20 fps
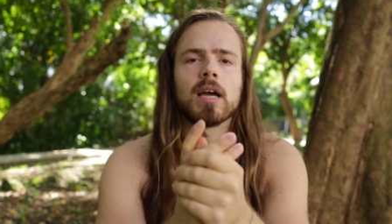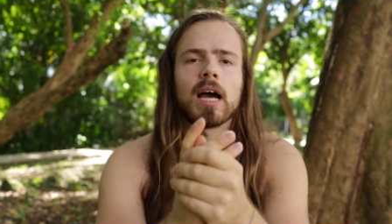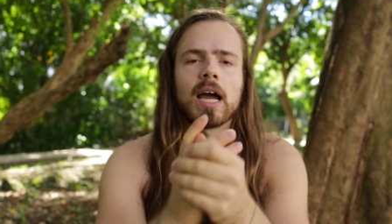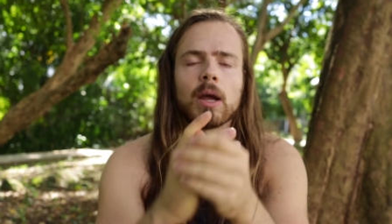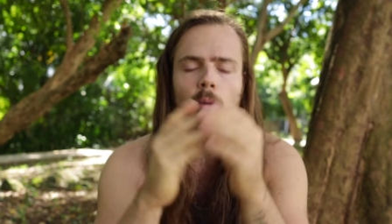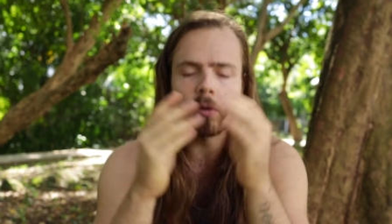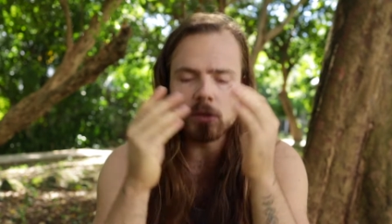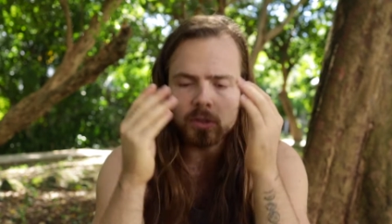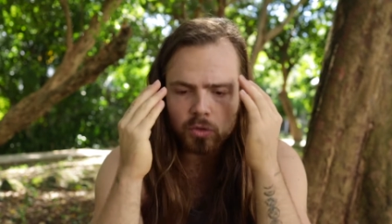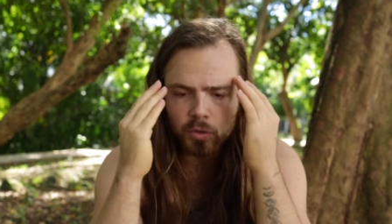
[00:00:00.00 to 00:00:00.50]
I
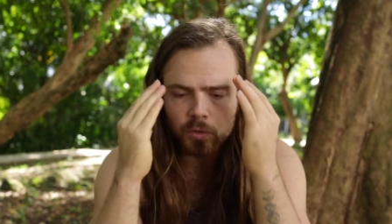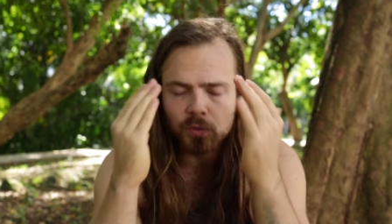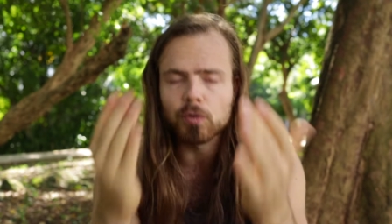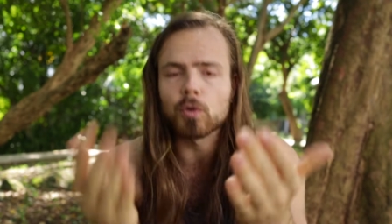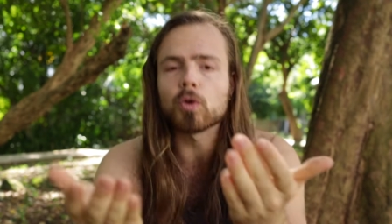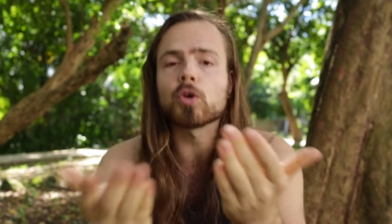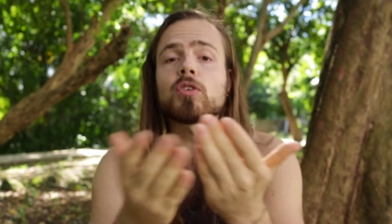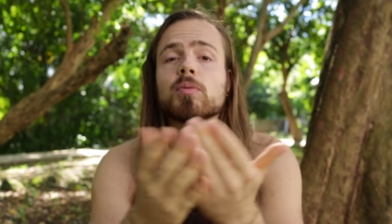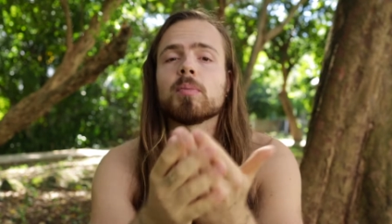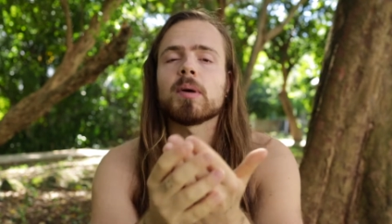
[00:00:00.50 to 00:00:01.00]
wanted to
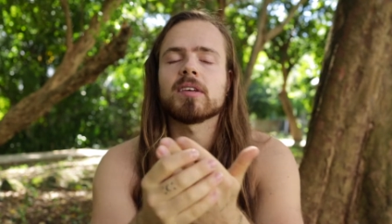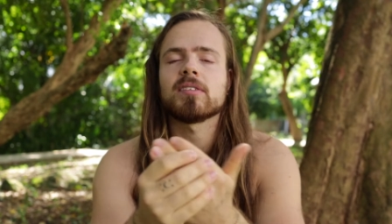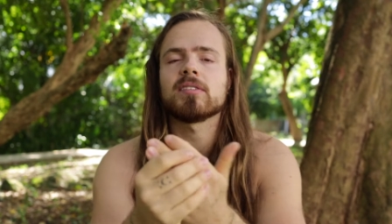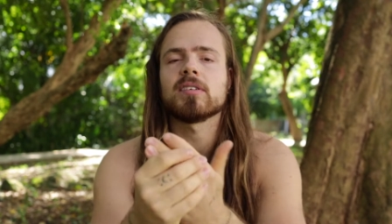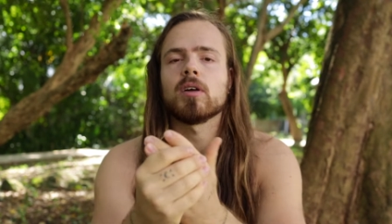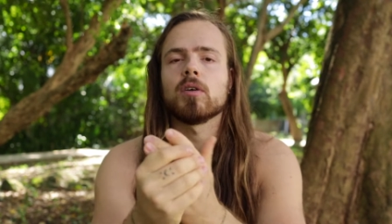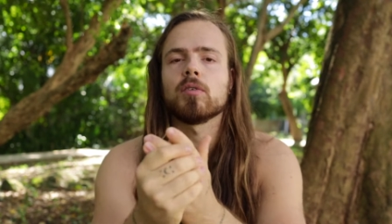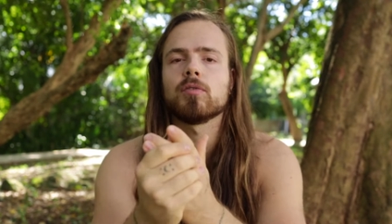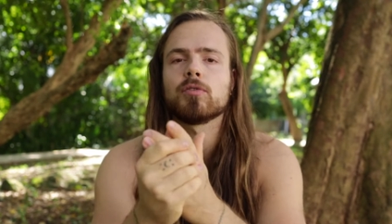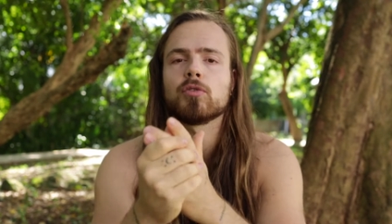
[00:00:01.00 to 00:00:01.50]
force
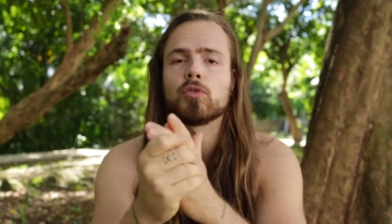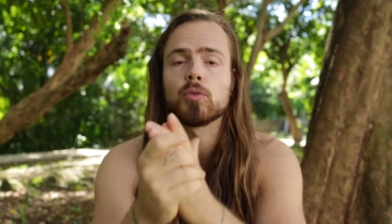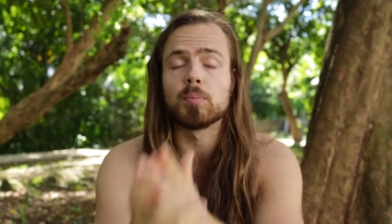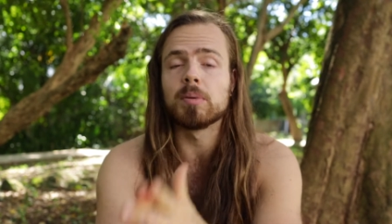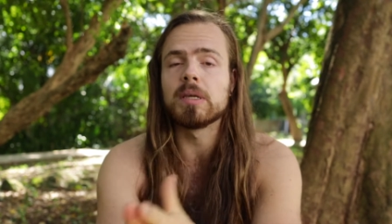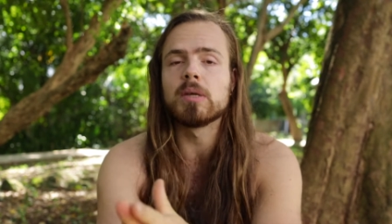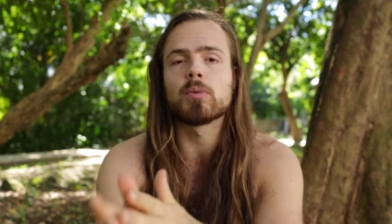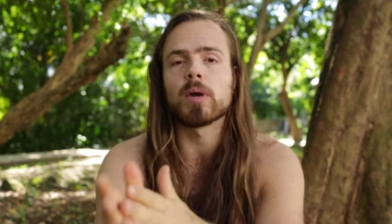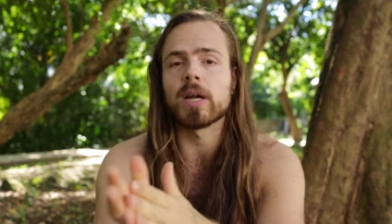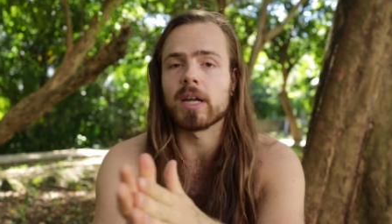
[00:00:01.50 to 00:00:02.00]
myself to
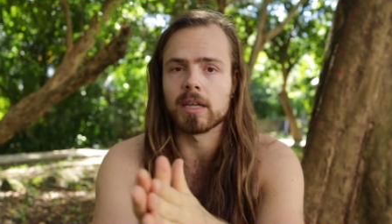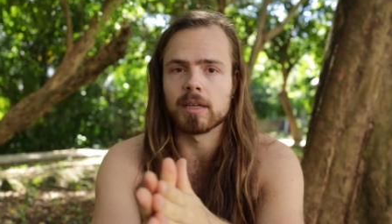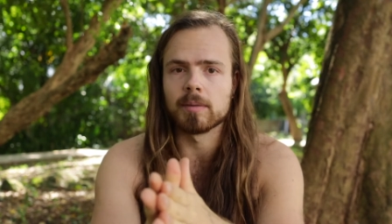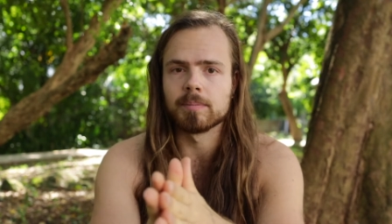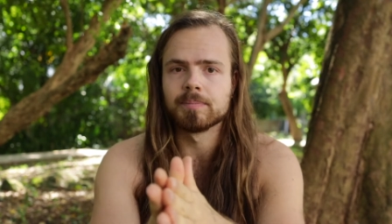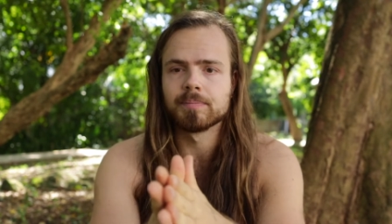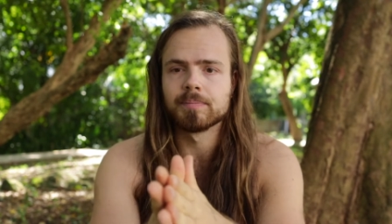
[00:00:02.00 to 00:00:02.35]
be ready